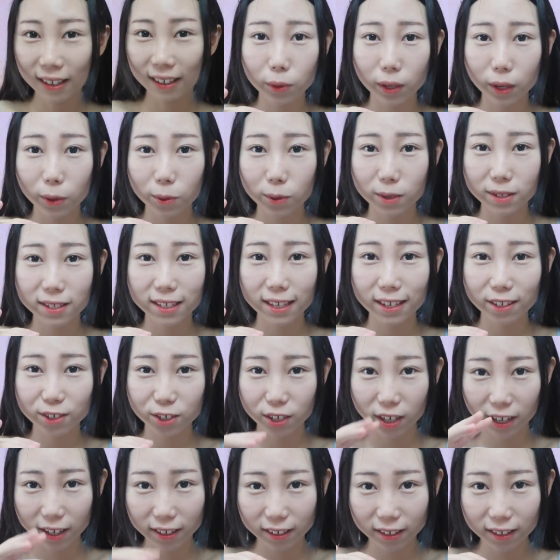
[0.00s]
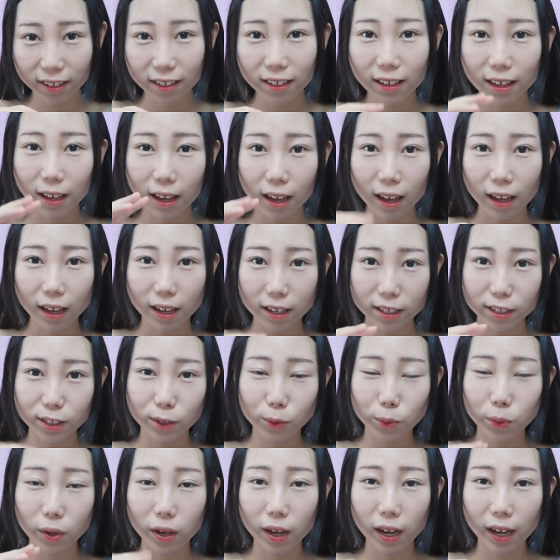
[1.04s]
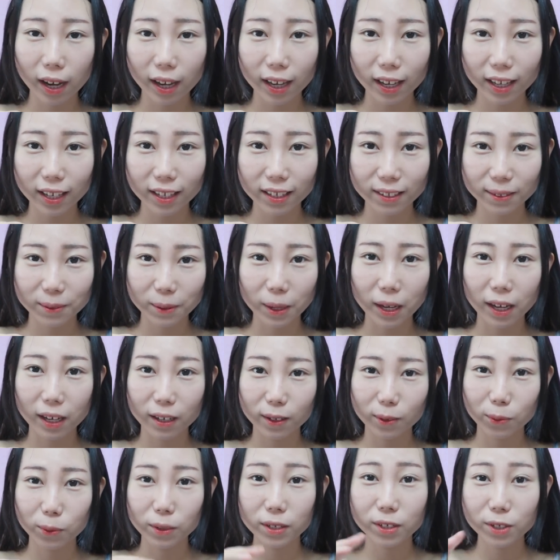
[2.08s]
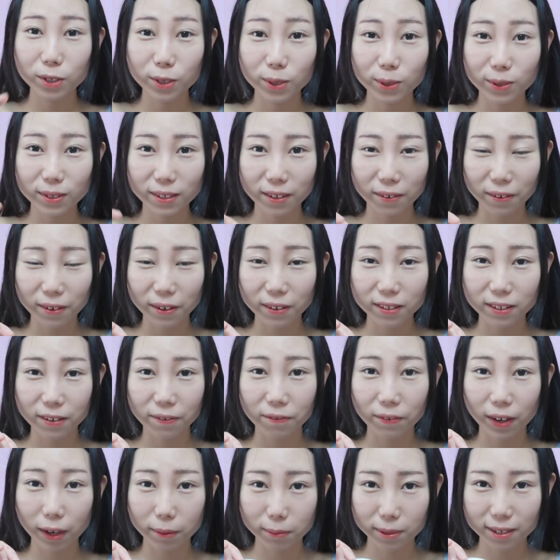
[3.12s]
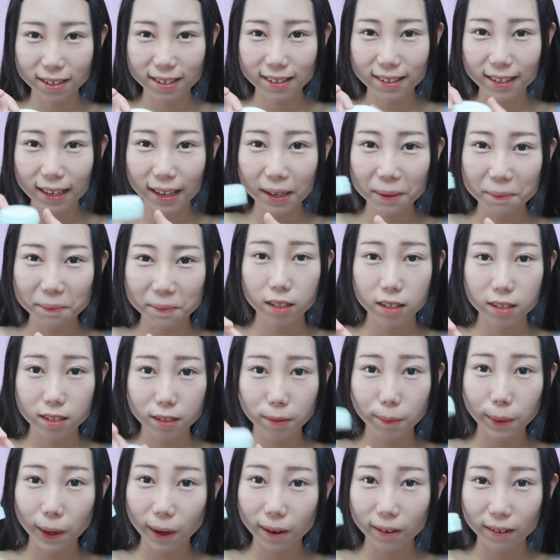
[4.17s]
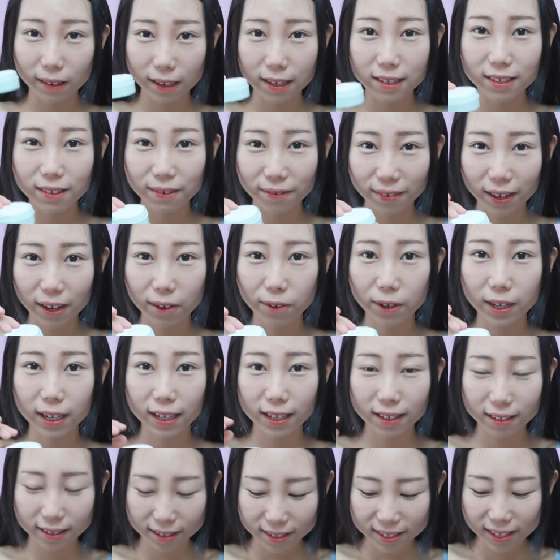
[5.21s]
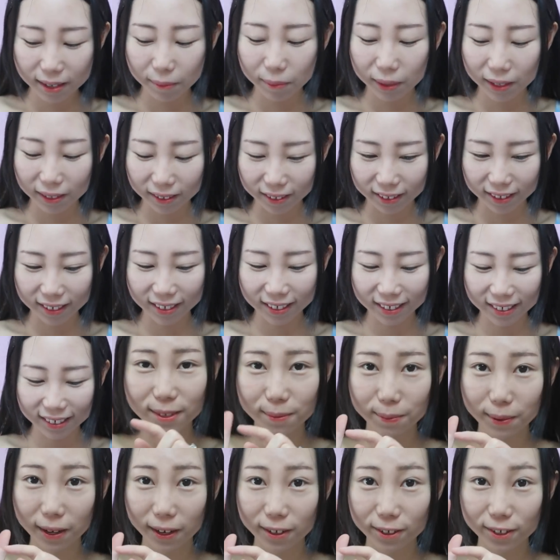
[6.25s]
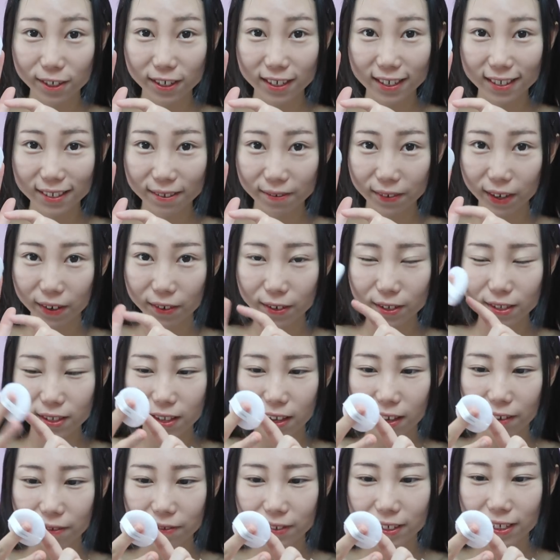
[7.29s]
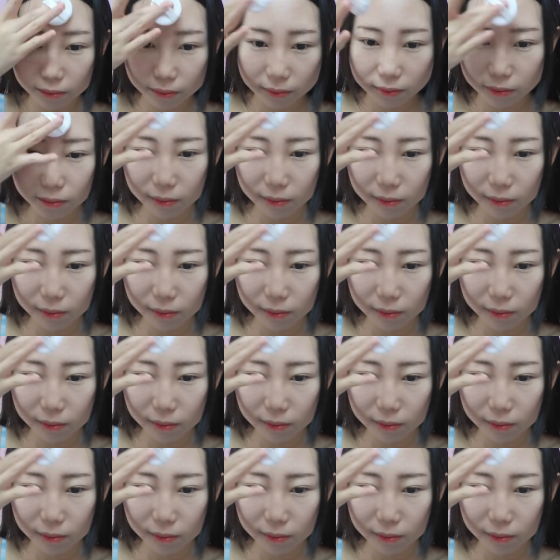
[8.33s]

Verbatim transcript: When I was in China and when I uh, went to the, the pharmacy, the smell is very similar. Sponge is very soft.